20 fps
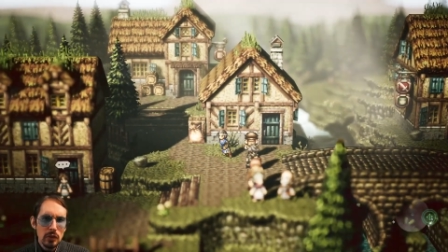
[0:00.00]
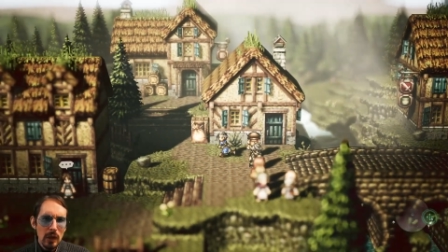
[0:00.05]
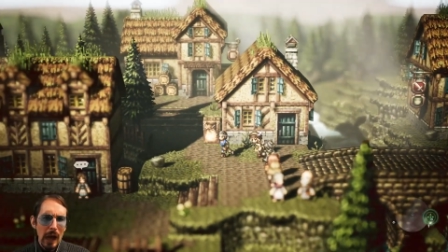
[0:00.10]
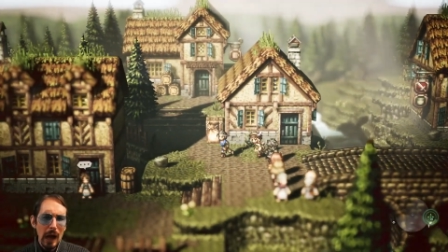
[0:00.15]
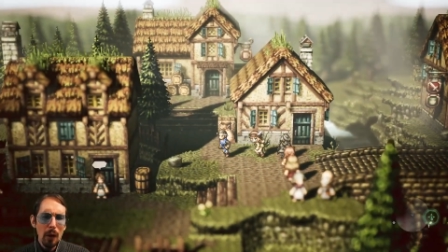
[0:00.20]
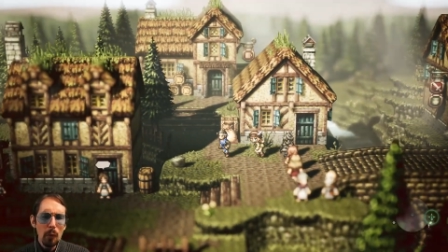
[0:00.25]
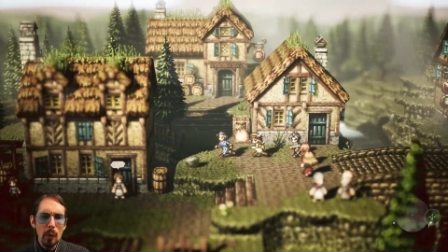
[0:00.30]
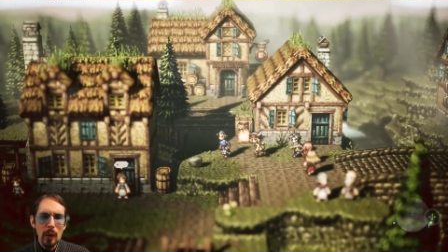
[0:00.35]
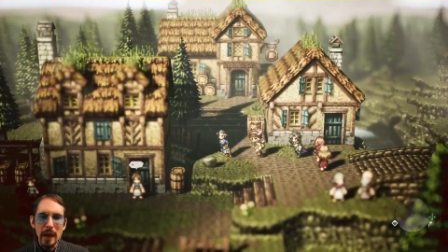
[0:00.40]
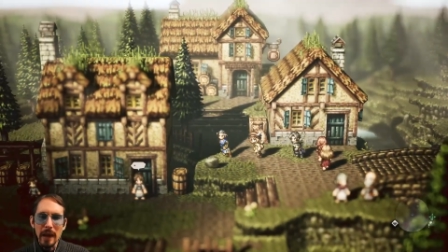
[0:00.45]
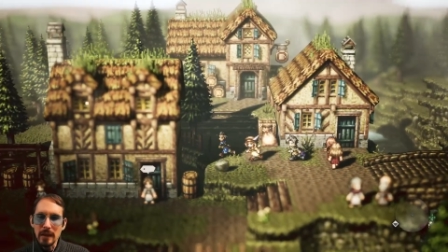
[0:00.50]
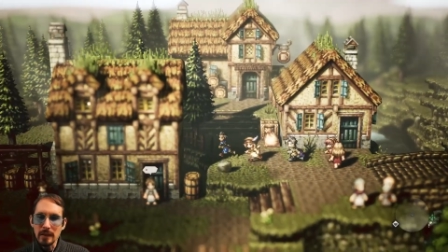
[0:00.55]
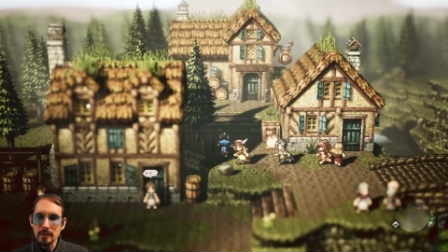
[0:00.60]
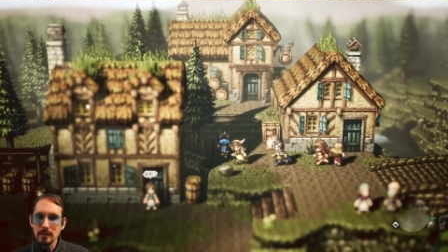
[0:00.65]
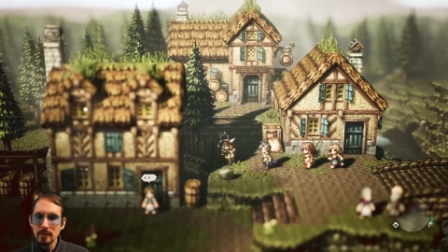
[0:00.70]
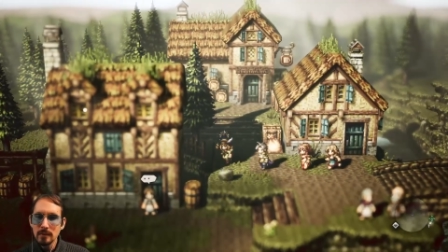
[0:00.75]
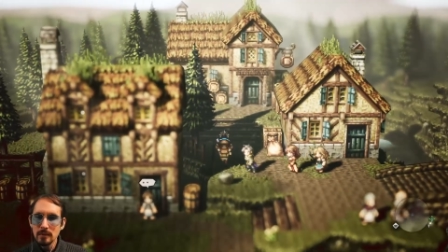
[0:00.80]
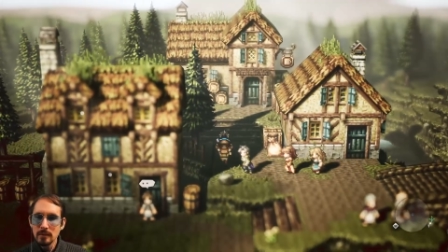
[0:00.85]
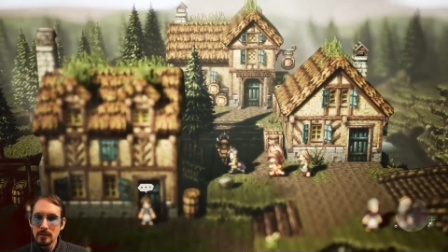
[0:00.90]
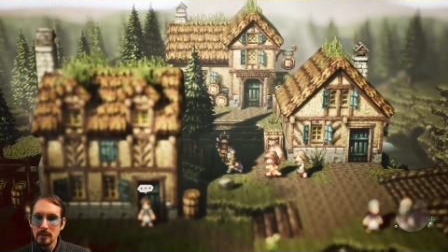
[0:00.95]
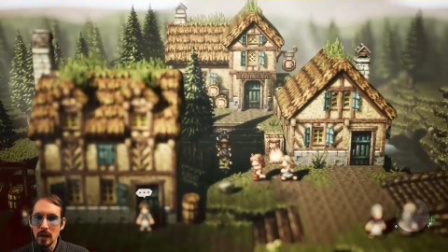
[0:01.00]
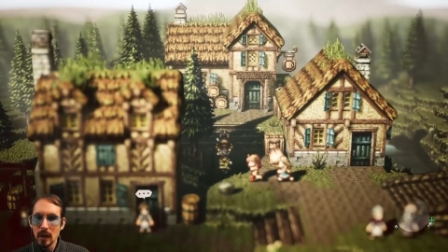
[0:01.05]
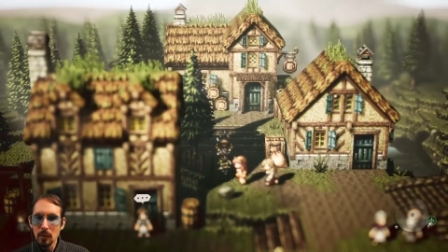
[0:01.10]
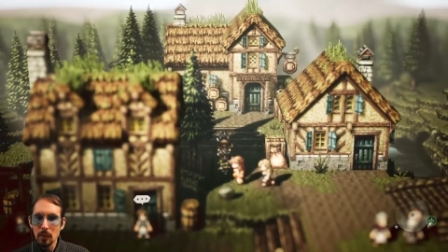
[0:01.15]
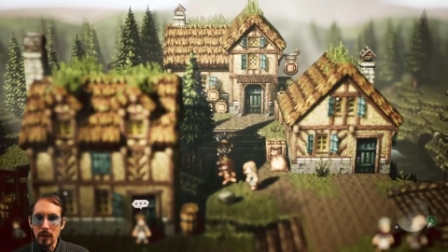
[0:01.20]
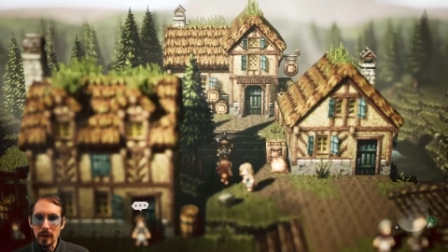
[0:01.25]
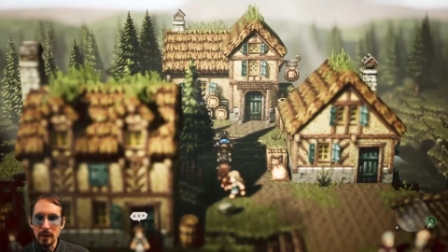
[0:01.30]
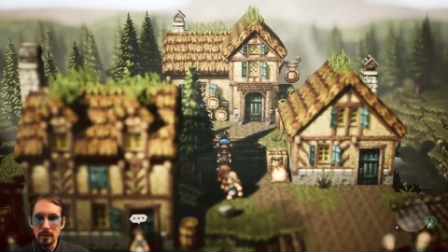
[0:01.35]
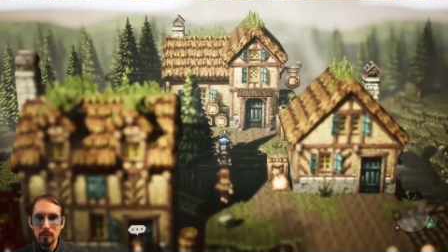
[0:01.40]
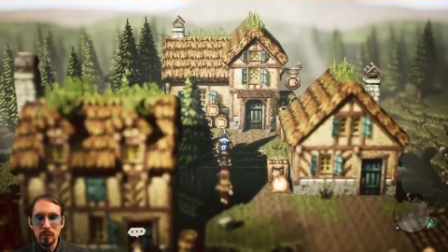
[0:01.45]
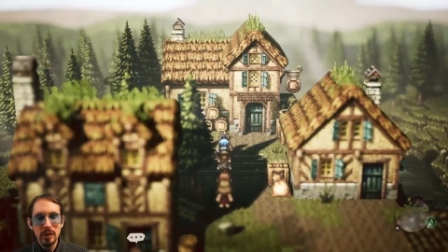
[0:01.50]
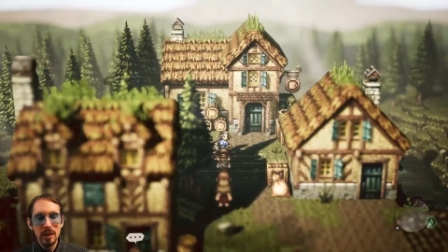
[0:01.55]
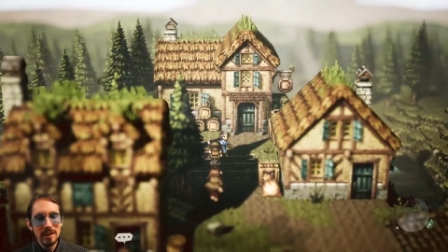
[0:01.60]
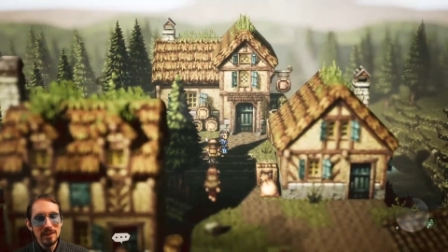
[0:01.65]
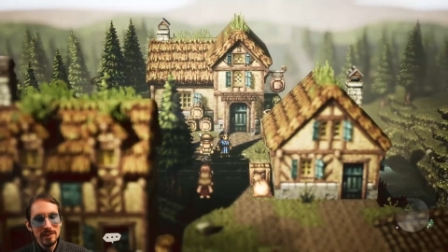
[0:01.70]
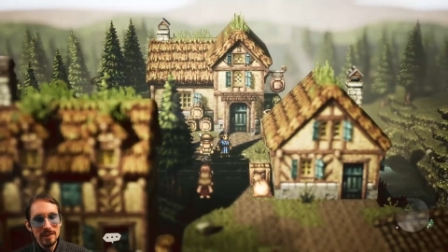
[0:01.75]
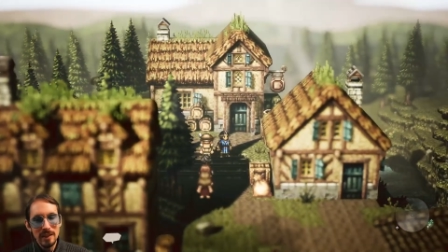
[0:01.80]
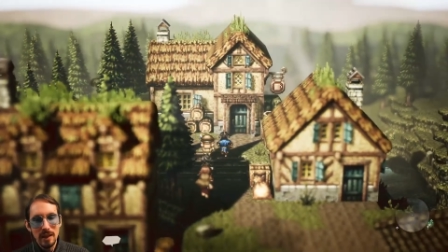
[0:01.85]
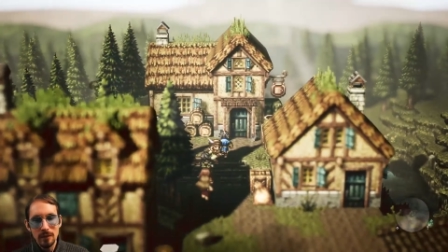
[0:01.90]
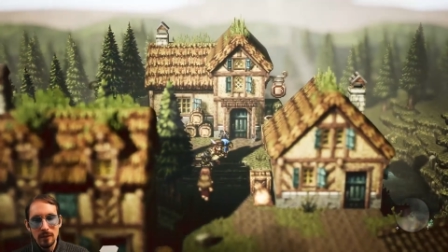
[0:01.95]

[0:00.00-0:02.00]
So I'll wait. I'll wait. Plus,